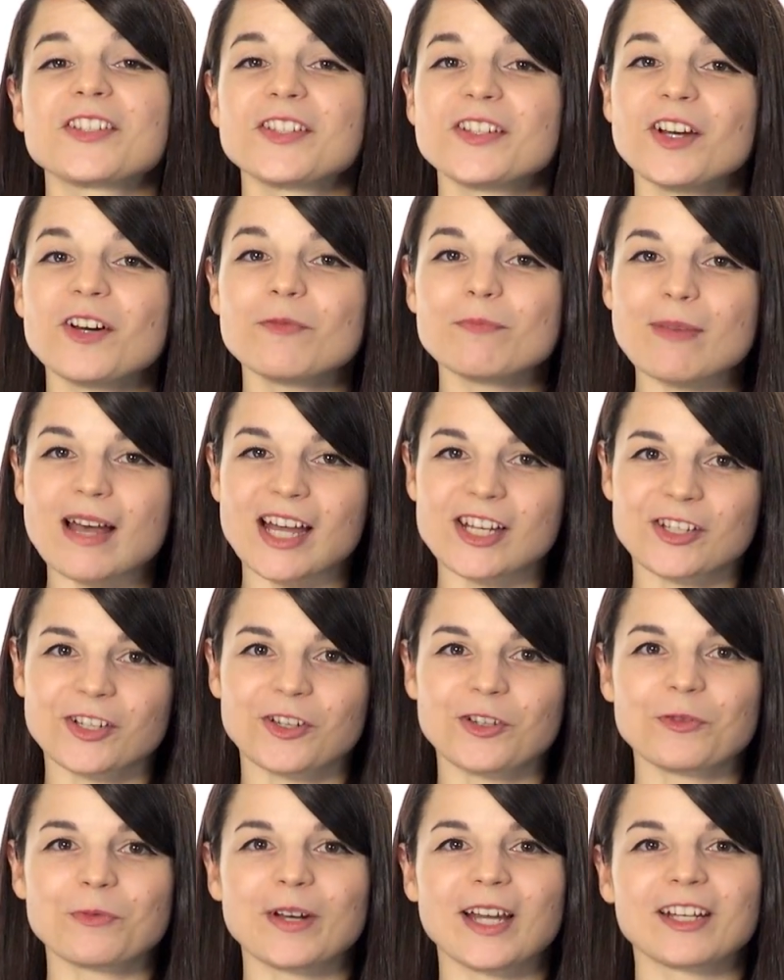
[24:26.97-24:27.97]
no
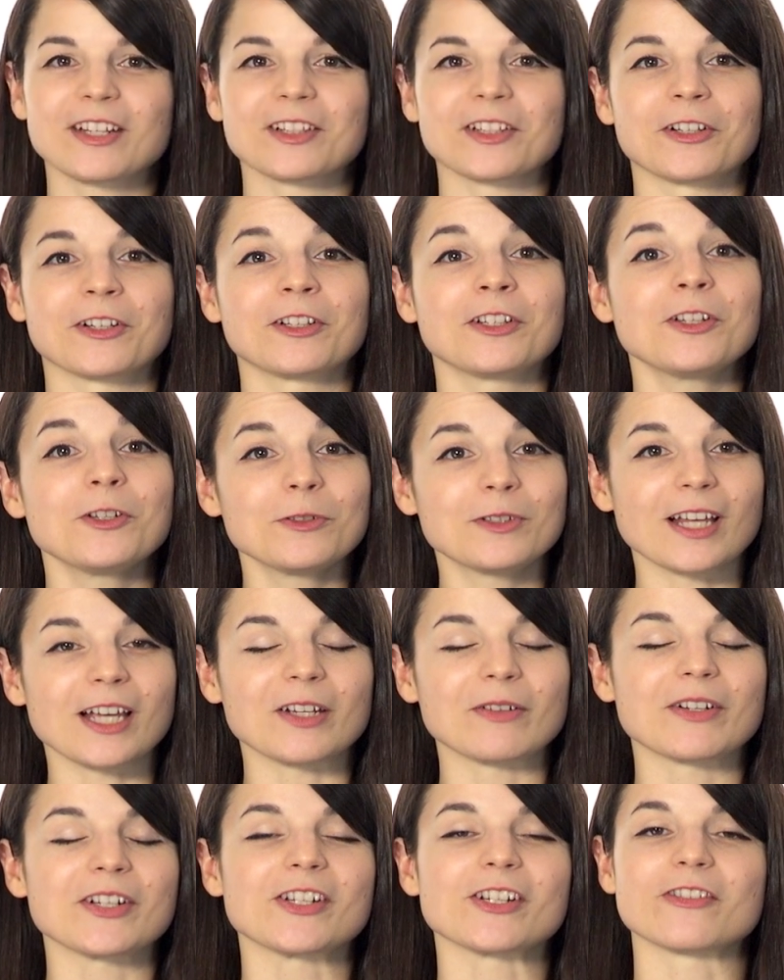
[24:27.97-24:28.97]
magical way to learn a new
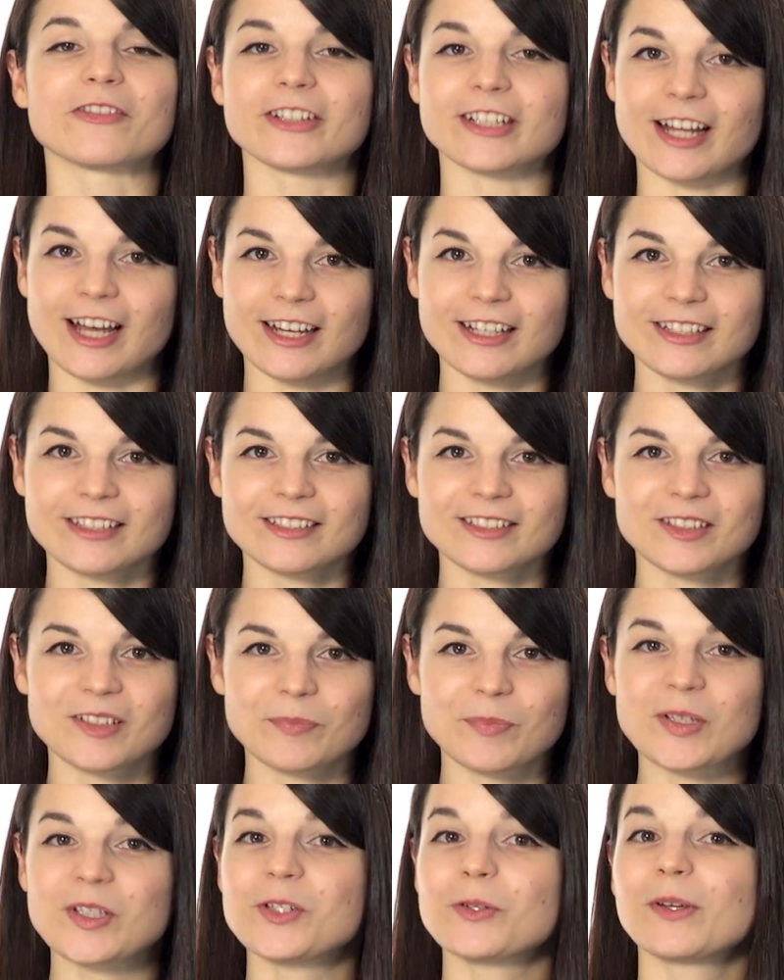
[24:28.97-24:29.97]
language overnight,
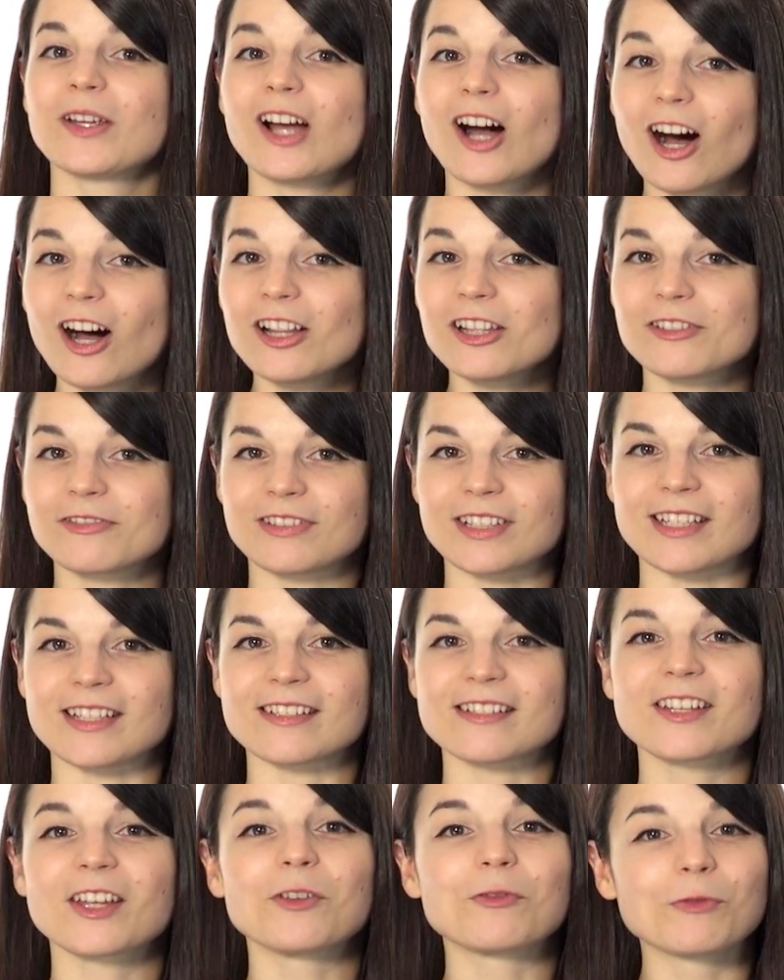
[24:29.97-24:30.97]
but doing all of
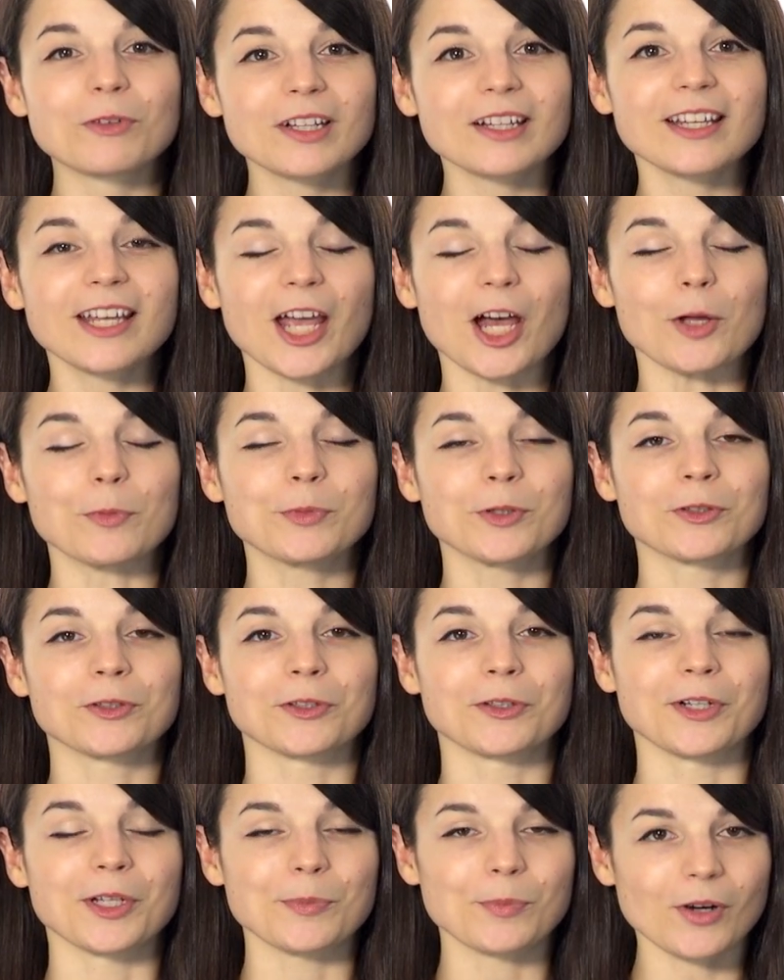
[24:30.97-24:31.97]
these can really help your
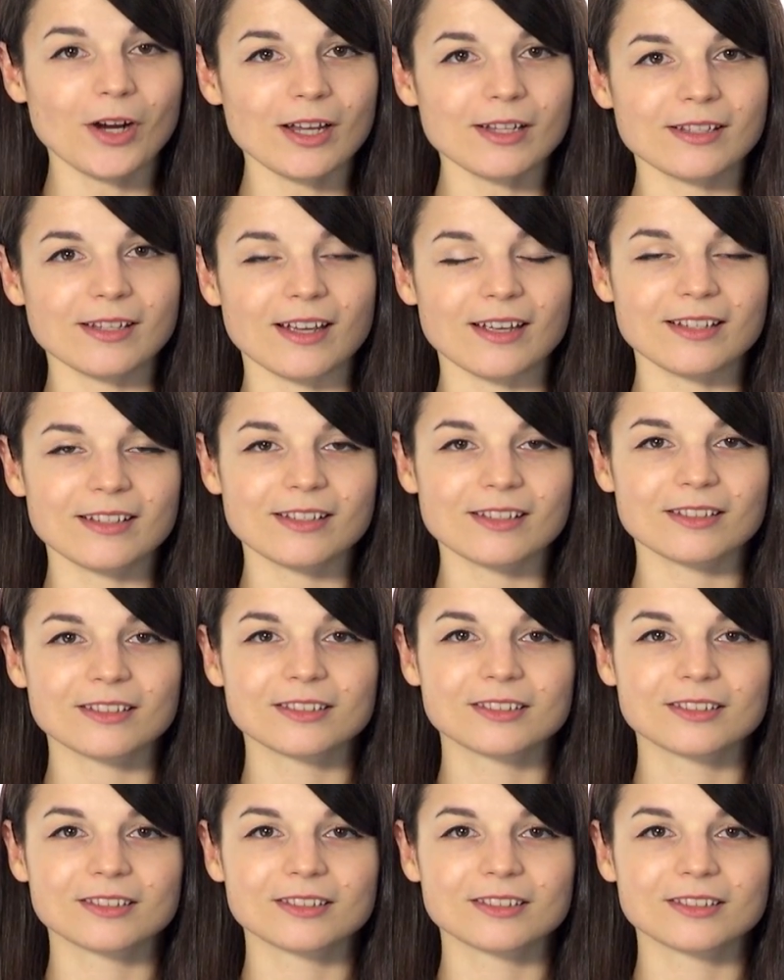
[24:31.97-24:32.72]
learning process.